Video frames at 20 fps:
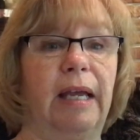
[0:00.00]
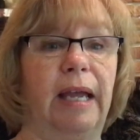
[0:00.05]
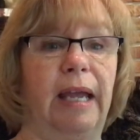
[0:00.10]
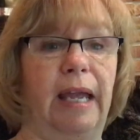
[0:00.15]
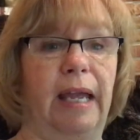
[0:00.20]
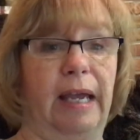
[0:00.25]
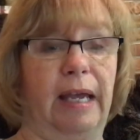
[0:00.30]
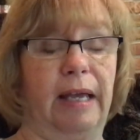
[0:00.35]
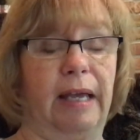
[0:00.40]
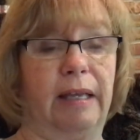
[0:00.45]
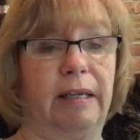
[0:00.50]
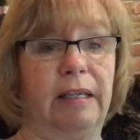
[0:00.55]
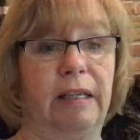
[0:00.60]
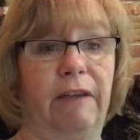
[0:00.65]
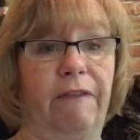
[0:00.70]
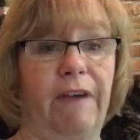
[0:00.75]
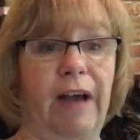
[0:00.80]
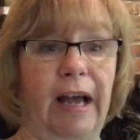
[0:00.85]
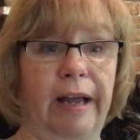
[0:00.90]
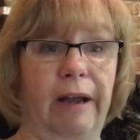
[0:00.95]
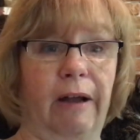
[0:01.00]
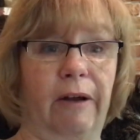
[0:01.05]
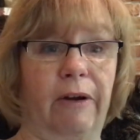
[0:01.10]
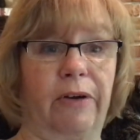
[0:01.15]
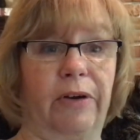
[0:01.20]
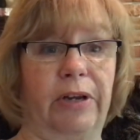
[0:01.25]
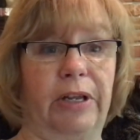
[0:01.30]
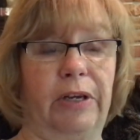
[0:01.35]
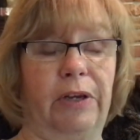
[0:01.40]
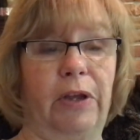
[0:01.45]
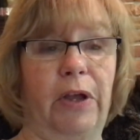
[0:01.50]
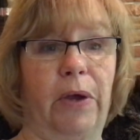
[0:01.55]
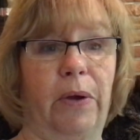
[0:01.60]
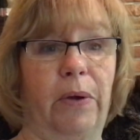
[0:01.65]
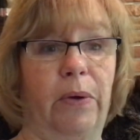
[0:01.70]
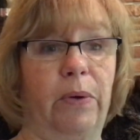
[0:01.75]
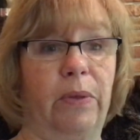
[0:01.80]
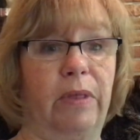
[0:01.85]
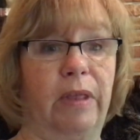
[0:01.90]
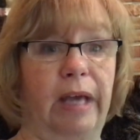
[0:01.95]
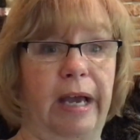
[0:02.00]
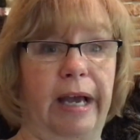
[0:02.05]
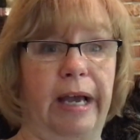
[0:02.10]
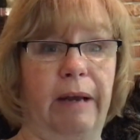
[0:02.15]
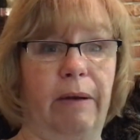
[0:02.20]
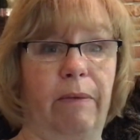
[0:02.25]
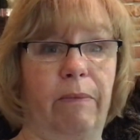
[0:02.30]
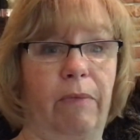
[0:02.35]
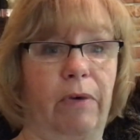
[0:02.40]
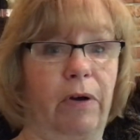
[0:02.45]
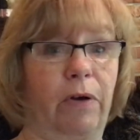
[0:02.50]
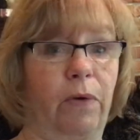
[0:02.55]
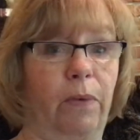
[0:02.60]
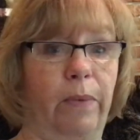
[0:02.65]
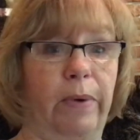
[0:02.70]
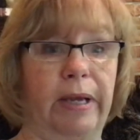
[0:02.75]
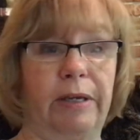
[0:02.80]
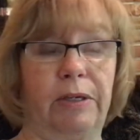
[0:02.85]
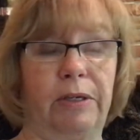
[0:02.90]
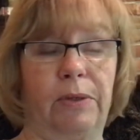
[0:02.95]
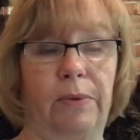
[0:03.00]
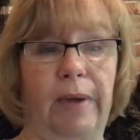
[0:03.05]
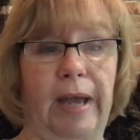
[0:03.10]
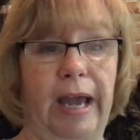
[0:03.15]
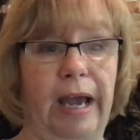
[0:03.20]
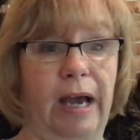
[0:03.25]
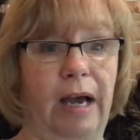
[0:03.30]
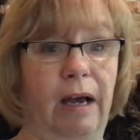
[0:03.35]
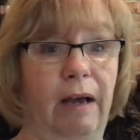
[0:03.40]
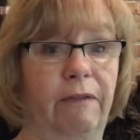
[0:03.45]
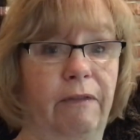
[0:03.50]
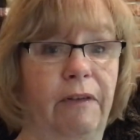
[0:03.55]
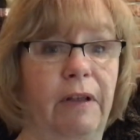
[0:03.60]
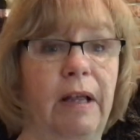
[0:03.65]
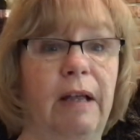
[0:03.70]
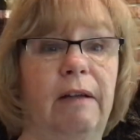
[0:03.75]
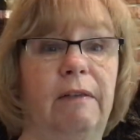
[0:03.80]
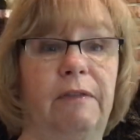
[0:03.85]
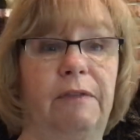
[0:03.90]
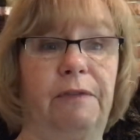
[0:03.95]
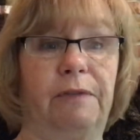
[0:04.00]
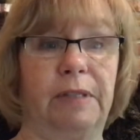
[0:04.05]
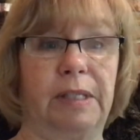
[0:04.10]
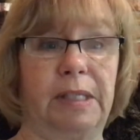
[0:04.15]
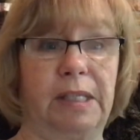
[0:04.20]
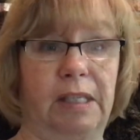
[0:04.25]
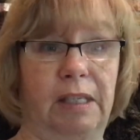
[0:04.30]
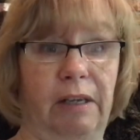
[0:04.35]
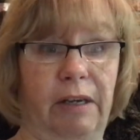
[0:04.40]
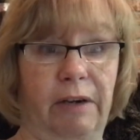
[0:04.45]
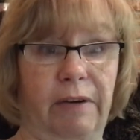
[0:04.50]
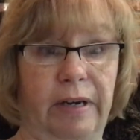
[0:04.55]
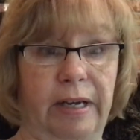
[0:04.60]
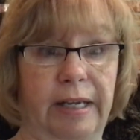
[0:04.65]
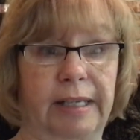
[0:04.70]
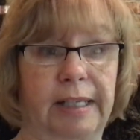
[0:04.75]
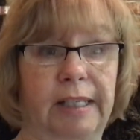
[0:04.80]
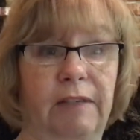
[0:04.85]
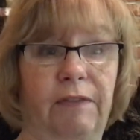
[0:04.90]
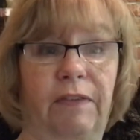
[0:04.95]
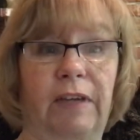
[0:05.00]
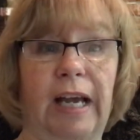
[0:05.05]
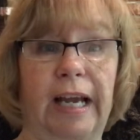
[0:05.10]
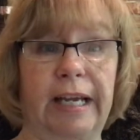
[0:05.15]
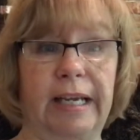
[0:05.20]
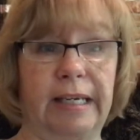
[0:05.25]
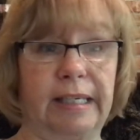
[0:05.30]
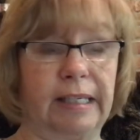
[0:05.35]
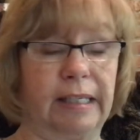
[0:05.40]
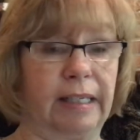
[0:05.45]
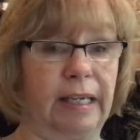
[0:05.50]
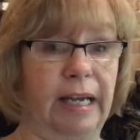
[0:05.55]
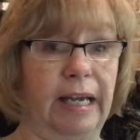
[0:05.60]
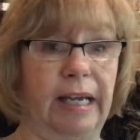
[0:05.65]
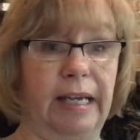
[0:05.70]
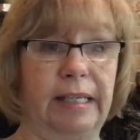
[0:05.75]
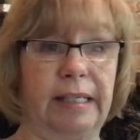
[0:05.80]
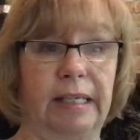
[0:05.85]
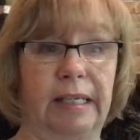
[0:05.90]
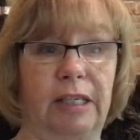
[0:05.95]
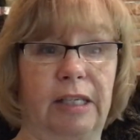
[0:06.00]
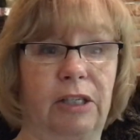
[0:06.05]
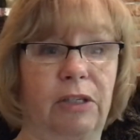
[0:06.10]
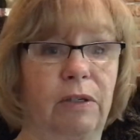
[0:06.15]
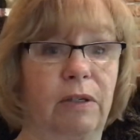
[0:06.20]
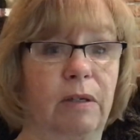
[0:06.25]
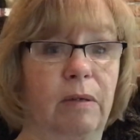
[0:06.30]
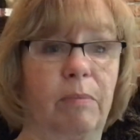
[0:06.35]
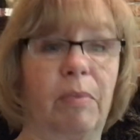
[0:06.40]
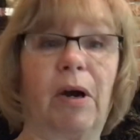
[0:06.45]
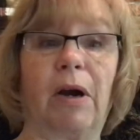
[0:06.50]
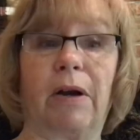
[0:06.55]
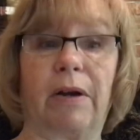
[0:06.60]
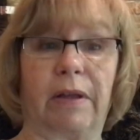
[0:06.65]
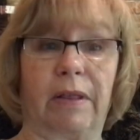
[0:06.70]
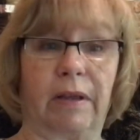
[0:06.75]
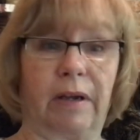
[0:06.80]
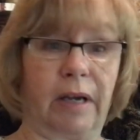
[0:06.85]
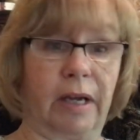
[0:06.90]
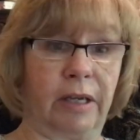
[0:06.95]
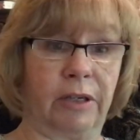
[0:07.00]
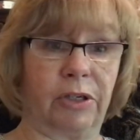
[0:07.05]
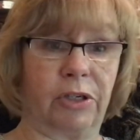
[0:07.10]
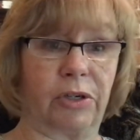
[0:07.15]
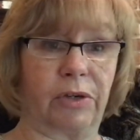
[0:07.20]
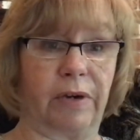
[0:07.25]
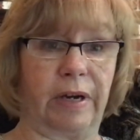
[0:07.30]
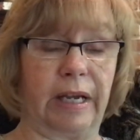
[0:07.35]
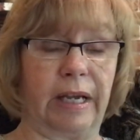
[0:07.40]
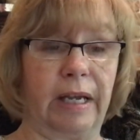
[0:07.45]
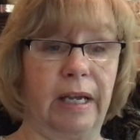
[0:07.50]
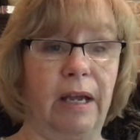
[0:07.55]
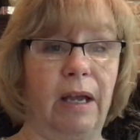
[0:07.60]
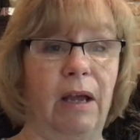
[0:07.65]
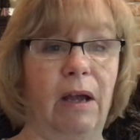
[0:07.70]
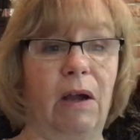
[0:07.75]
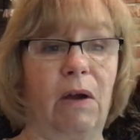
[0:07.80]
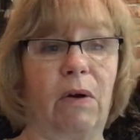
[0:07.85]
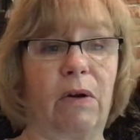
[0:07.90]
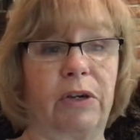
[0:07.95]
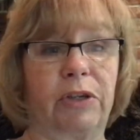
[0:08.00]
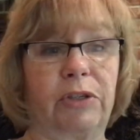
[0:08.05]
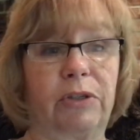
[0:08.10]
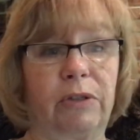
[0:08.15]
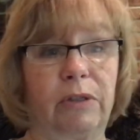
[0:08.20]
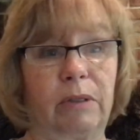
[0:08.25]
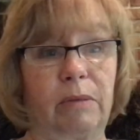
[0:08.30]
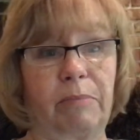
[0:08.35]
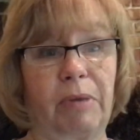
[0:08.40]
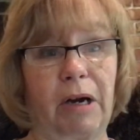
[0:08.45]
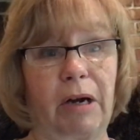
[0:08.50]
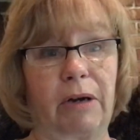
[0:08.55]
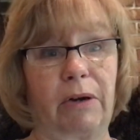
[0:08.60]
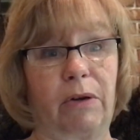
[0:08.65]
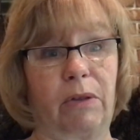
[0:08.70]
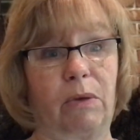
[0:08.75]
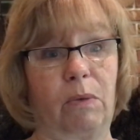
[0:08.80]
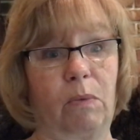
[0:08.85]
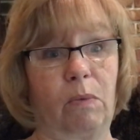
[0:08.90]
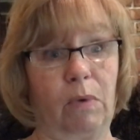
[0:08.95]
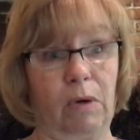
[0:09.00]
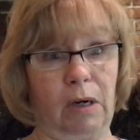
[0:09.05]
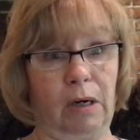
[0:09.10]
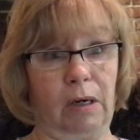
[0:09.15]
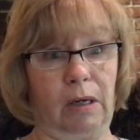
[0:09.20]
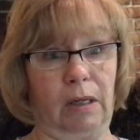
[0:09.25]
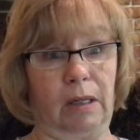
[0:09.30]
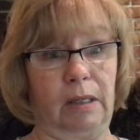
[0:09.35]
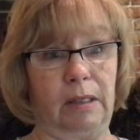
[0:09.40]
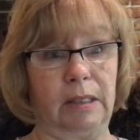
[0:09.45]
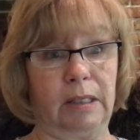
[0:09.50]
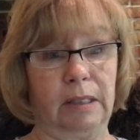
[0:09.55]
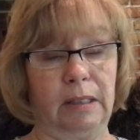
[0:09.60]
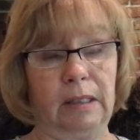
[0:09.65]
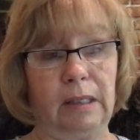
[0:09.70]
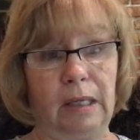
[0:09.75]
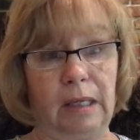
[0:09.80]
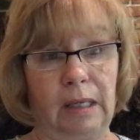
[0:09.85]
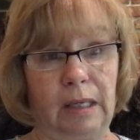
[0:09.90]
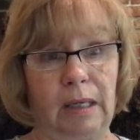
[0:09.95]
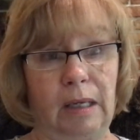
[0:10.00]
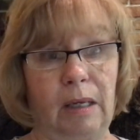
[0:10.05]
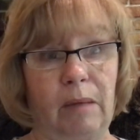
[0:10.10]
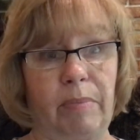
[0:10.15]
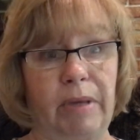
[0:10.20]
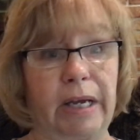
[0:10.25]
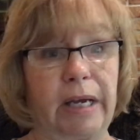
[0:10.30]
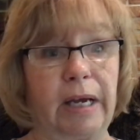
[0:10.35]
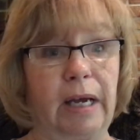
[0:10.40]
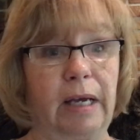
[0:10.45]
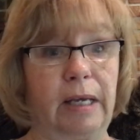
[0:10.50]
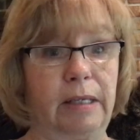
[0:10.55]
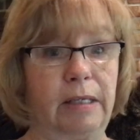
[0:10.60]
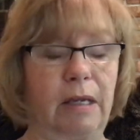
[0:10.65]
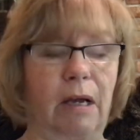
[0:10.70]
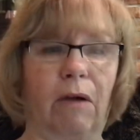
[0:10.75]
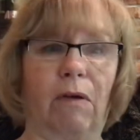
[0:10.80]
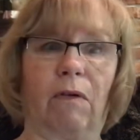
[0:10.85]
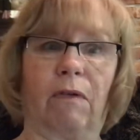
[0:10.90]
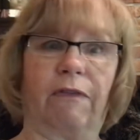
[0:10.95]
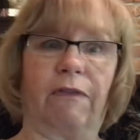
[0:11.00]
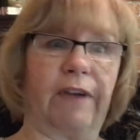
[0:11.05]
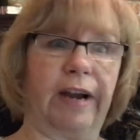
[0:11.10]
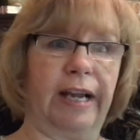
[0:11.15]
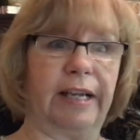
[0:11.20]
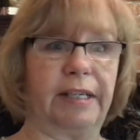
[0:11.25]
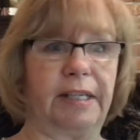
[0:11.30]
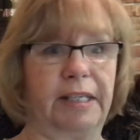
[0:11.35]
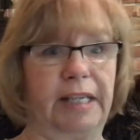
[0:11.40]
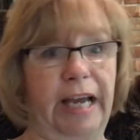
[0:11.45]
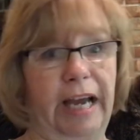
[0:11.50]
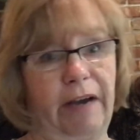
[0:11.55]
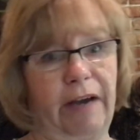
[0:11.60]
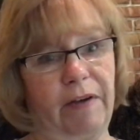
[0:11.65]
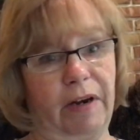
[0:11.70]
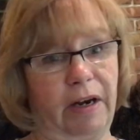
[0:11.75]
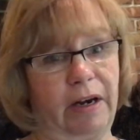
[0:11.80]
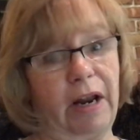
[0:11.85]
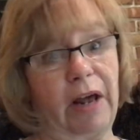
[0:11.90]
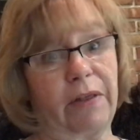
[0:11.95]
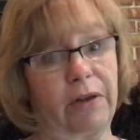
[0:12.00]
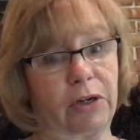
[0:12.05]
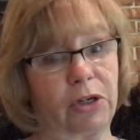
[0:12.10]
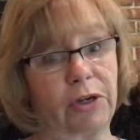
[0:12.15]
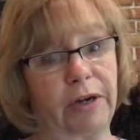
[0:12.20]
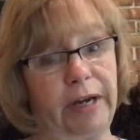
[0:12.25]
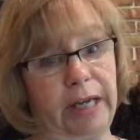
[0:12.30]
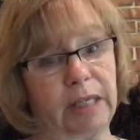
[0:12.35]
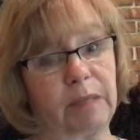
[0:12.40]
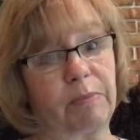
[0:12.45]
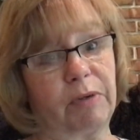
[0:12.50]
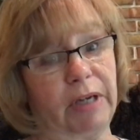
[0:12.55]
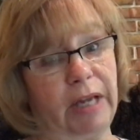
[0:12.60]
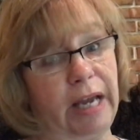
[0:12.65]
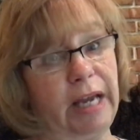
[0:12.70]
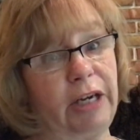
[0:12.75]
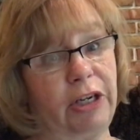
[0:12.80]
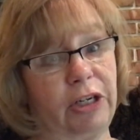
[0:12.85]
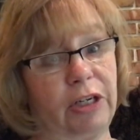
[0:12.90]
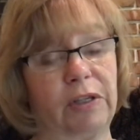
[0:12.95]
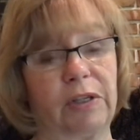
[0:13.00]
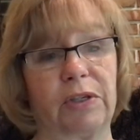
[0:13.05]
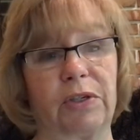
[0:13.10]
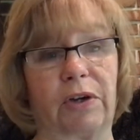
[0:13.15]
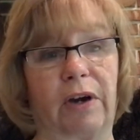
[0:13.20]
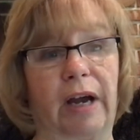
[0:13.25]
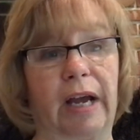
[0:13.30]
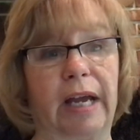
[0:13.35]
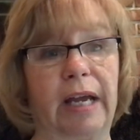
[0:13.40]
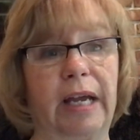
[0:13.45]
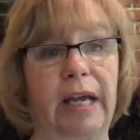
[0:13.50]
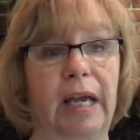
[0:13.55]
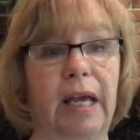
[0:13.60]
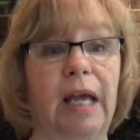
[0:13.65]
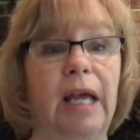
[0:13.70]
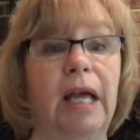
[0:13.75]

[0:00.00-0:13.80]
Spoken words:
And if I already know that we're going to have serious flight delays in a certain part of the country or a certain part of the world because, France is having another transportation strike,